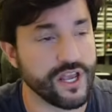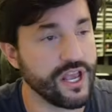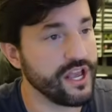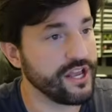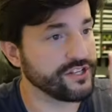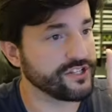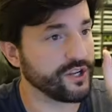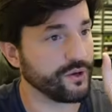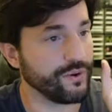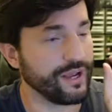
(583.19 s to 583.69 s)

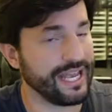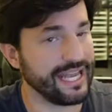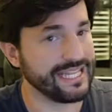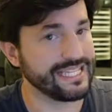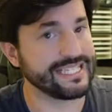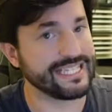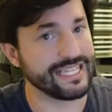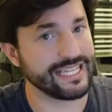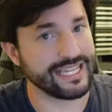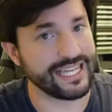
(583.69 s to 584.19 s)
So
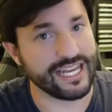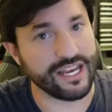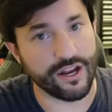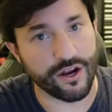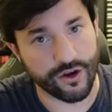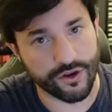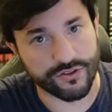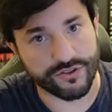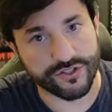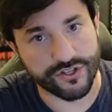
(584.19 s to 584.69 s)
instantly,
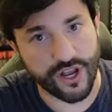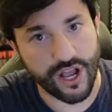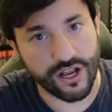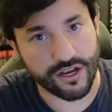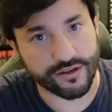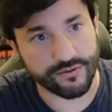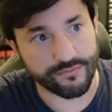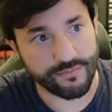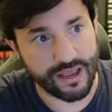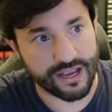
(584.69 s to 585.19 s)
Earth
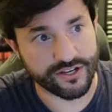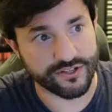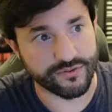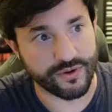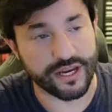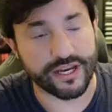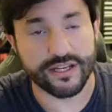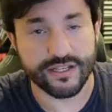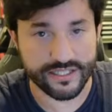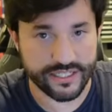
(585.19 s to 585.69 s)
Shock max
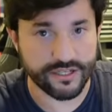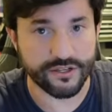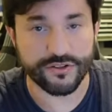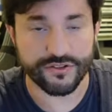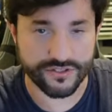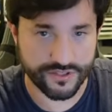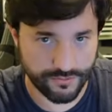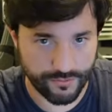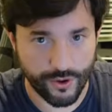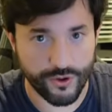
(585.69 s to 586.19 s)
rank
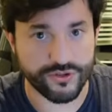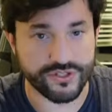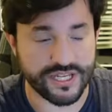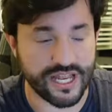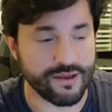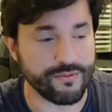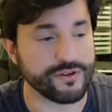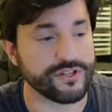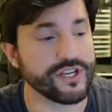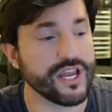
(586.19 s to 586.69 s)
deals the most
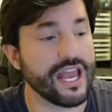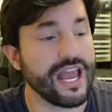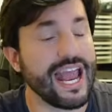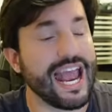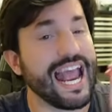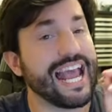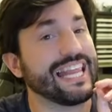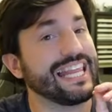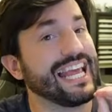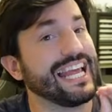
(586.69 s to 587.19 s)
damage,
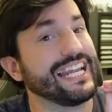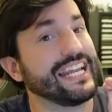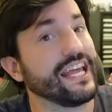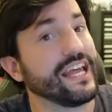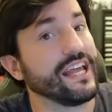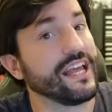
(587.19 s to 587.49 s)
and then